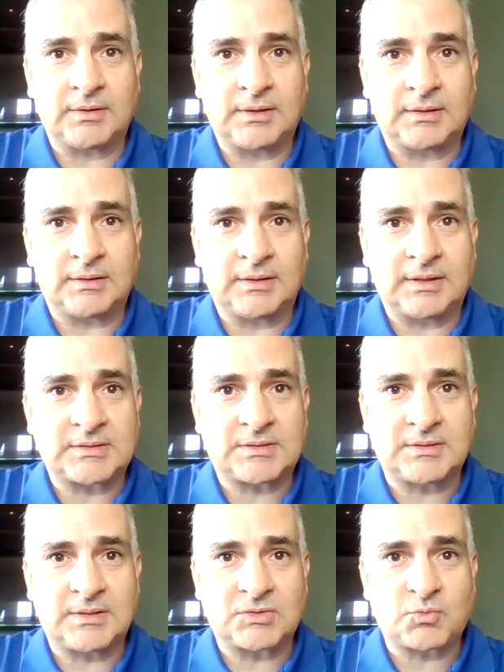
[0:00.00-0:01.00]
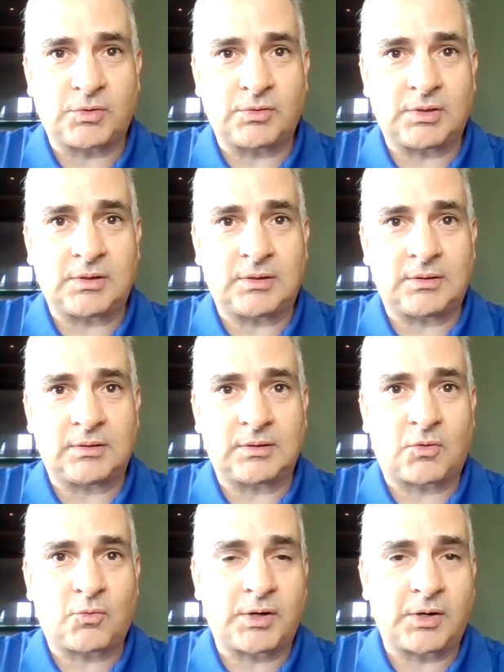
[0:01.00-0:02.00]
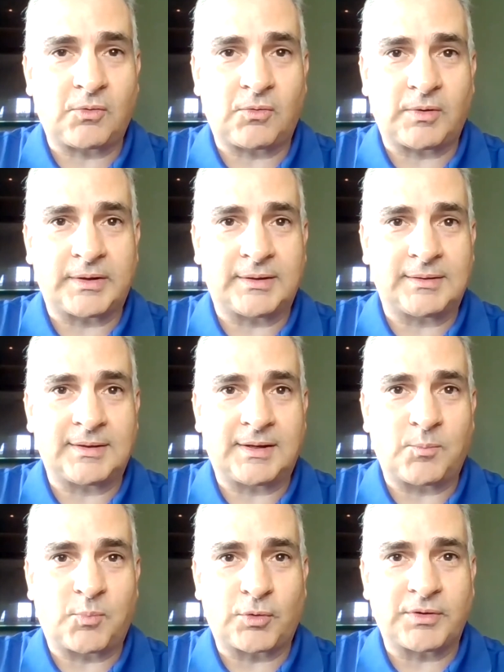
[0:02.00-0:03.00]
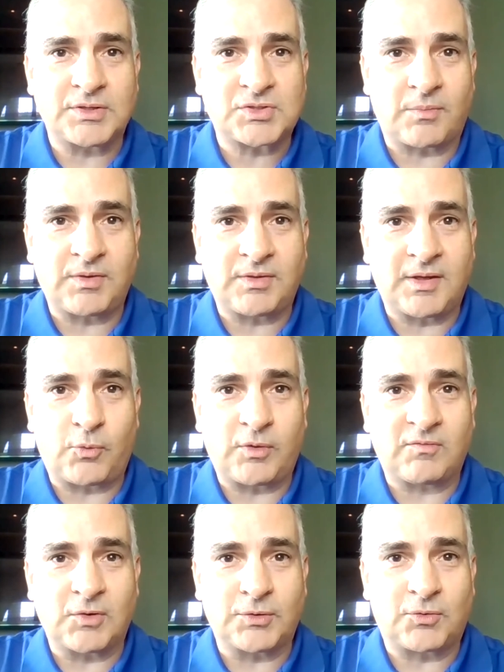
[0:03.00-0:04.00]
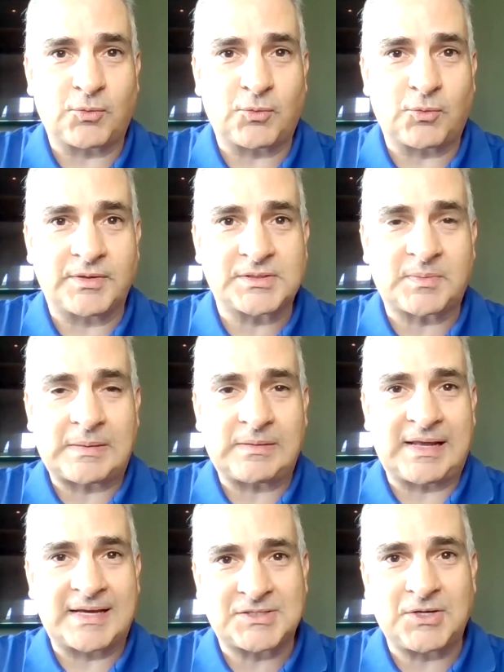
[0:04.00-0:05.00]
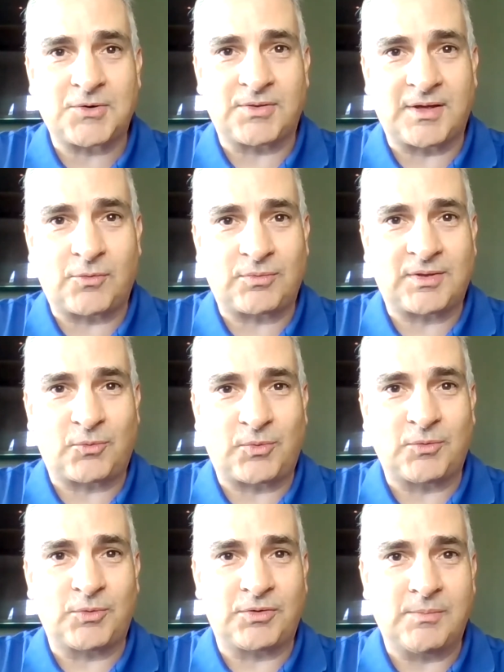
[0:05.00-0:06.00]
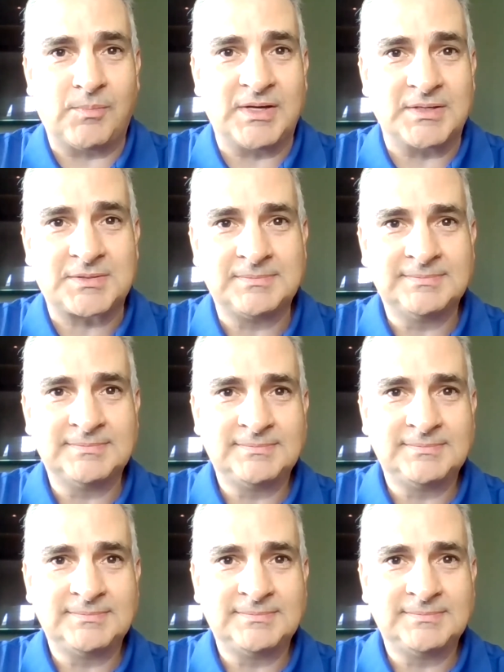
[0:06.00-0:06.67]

And that's really critical and important, and something that we've learned throughout this last year that we really miss.